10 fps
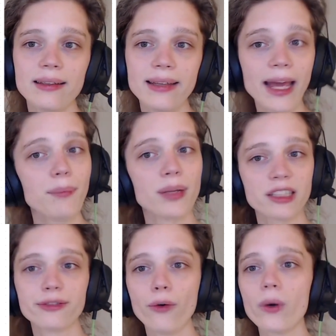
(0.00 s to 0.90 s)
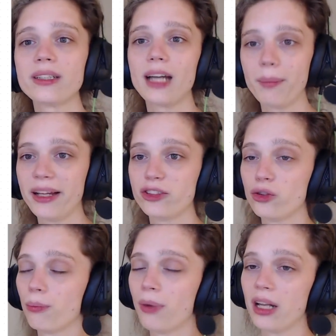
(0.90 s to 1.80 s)
k plus 4
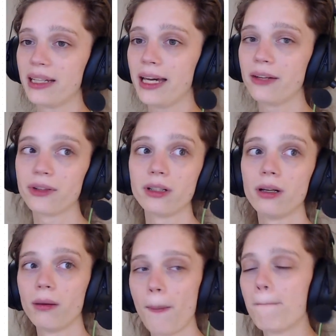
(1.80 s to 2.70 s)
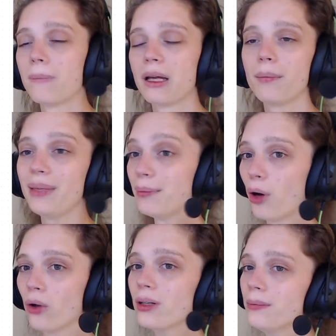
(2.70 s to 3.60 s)
dimensional polyhedron
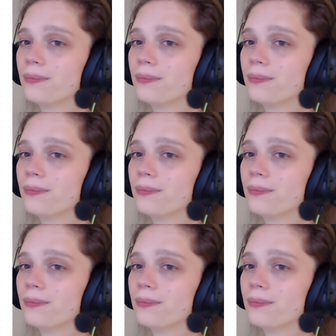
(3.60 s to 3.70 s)
dipolar